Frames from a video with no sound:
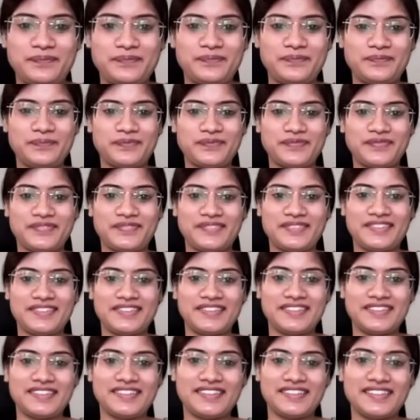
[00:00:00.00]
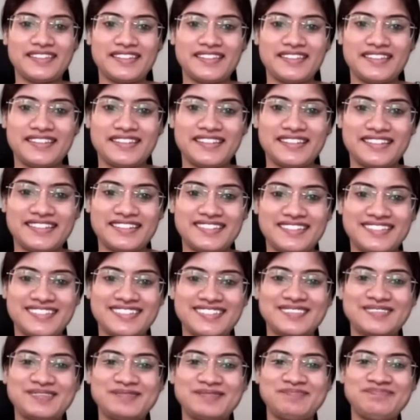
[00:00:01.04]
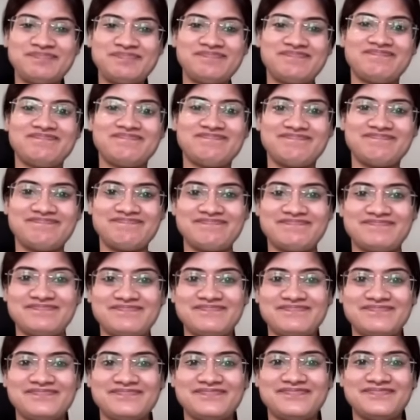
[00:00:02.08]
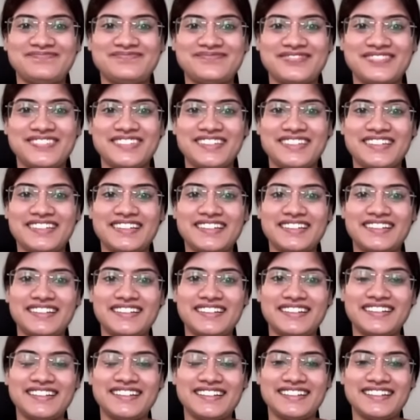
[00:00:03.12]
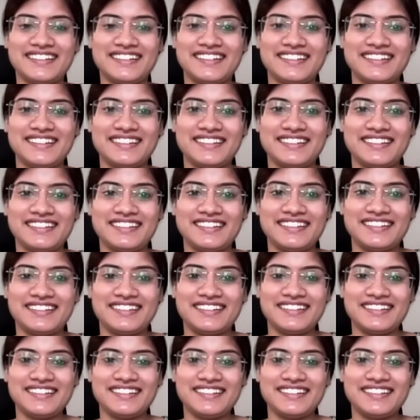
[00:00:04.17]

No words are spoken by the person on screen.